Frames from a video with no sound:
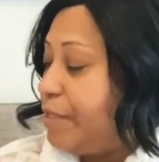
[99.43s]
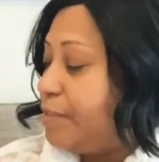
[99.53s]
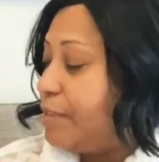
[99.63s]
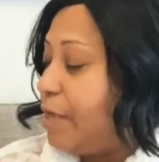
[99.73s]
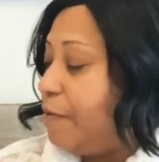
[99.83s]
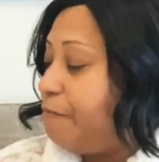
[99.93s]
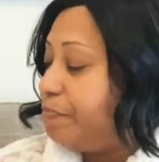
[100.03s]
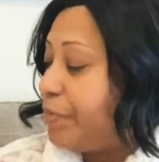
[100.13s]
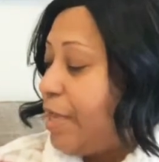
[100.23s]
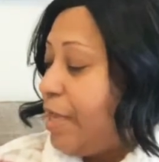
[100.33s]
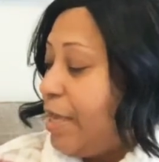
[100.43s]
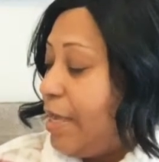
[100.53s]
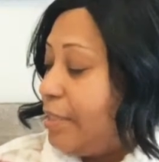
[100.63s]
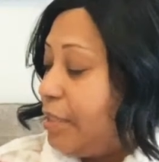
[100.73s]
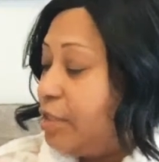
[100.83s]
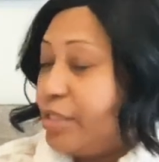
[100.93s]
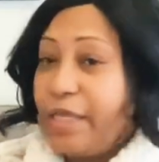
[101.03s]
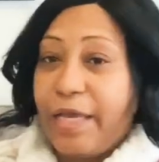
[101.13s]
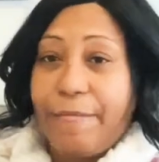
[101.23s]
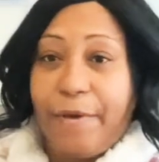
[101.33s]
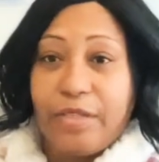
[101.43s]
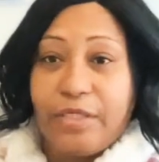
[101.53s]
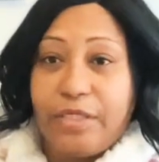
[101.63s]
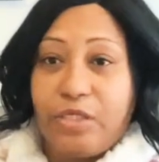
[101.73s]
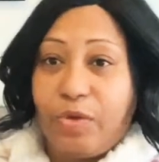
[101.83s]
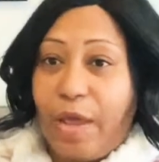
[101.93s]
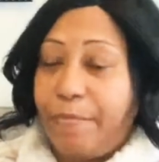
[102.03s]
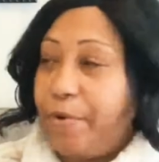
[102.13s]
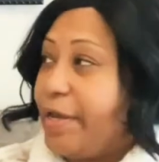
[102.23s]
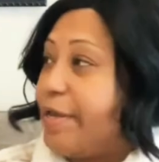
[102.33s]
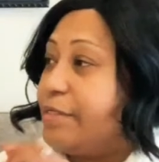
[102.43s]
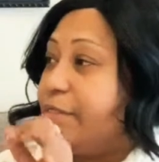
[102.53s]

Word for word: So the good thing about this tripod is